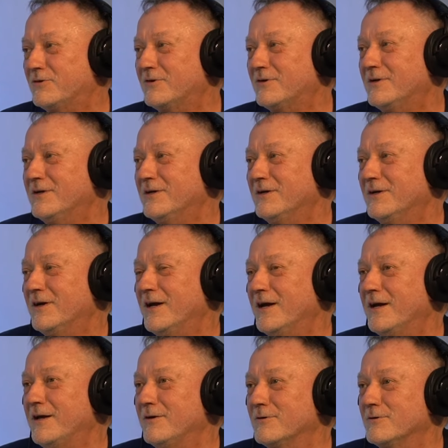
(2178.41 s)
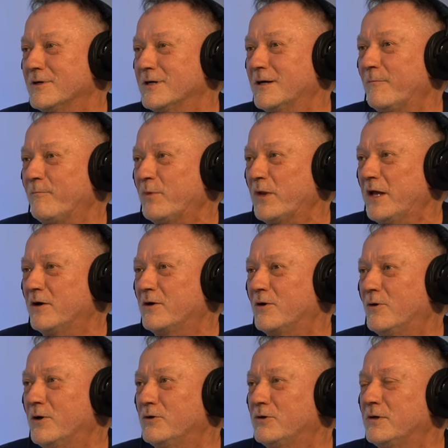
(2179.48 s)
Right and um, and of
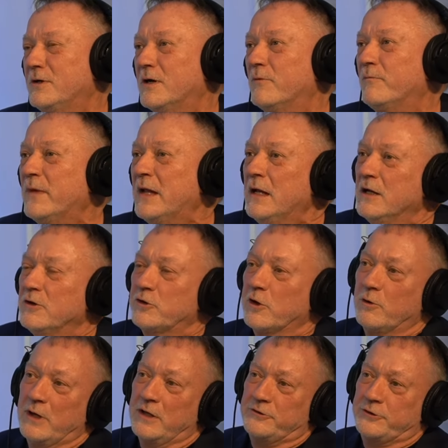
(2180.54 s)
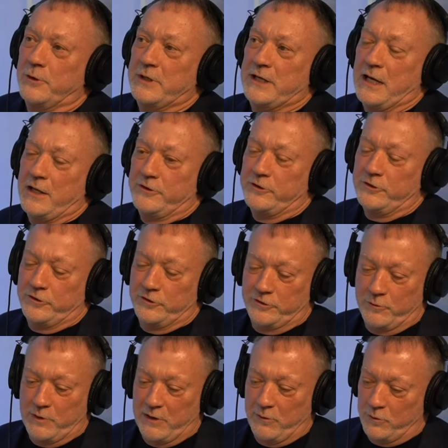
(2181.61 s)
course, you know, so uh, so again, this is
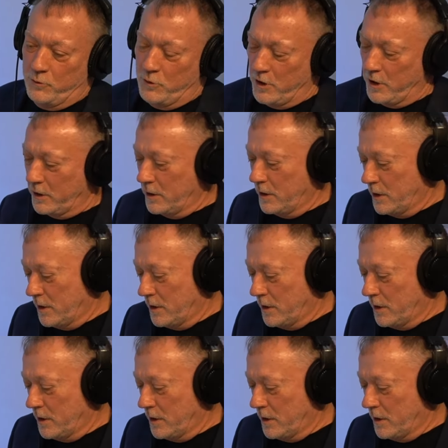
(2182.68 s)
the way it would work.